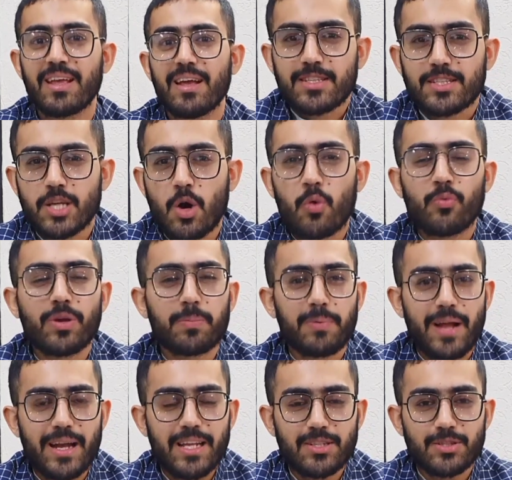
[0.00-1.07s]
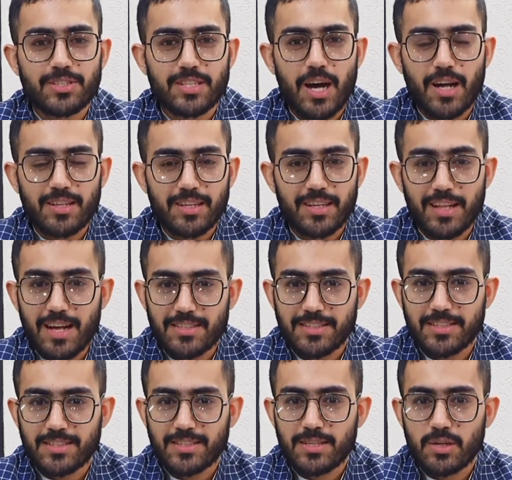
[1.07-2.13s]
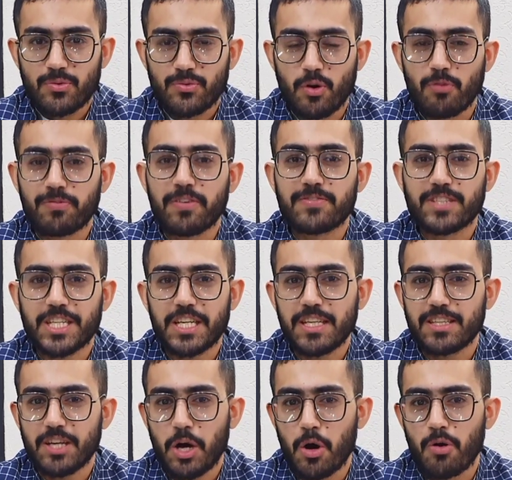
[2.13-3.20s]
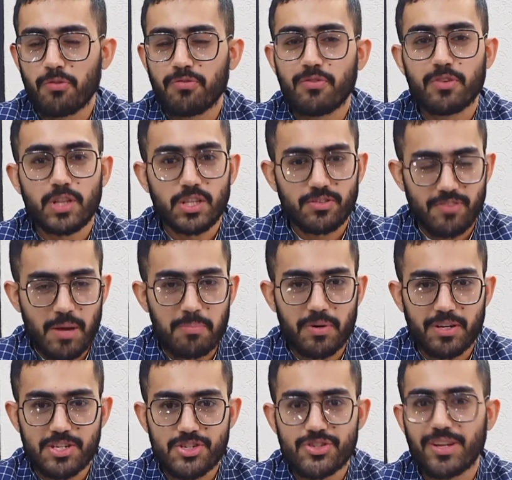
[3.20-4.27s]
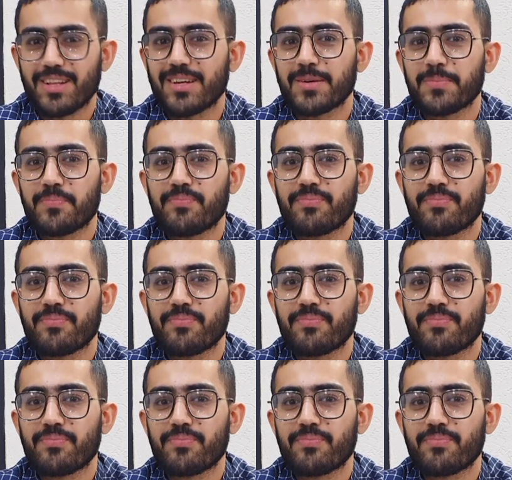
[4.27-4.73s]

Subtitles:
So we are planning to start the classes from 15th of November, inshallah.